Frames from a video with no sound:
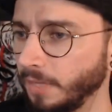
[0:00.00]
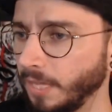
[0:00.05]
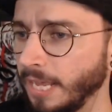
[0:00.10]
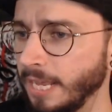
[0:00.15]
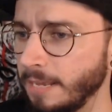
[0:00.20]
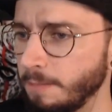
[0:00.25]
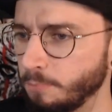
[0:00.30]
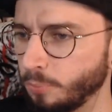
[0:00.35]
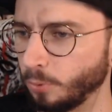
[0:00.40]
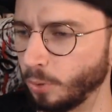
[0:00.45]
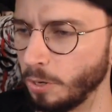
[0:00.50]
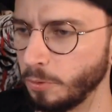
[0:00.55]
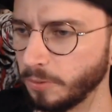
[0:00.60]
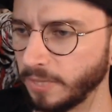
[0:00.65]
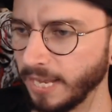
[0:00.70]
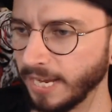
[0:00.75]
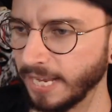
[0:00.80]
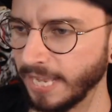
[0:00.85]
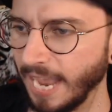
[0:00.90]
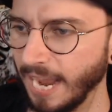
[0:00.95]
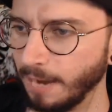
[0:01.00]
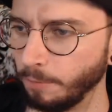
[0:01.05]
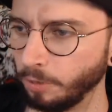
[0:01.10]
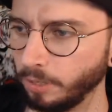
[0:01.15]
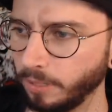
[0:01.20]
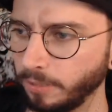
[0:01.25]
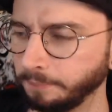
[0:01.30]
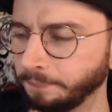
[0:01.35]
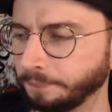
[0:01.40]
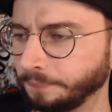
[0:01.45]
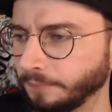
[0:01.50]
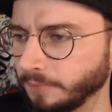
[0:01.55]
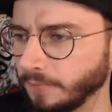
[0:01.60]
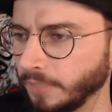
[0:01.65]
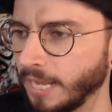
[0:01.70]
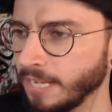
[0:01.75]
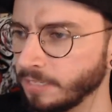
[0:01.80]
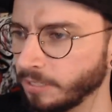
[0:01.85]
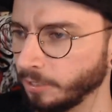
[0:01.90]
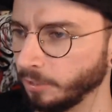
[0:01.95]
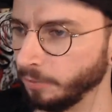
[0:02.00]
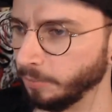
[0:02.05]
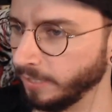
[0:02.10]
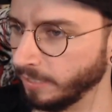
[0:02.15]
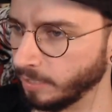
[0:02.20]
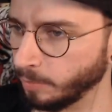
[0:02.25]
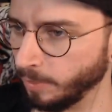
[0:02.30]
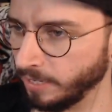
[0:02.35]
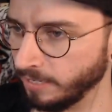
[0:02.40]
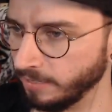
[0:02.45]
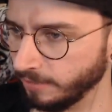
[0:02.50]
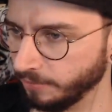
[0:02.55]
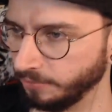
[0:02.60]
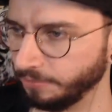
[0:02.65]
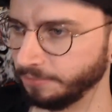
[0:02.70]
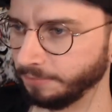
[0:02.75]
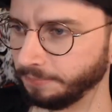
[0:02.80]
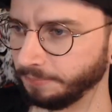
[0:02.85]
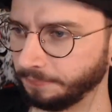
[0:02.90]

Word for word: He broke the camera? That's gonna be expensive.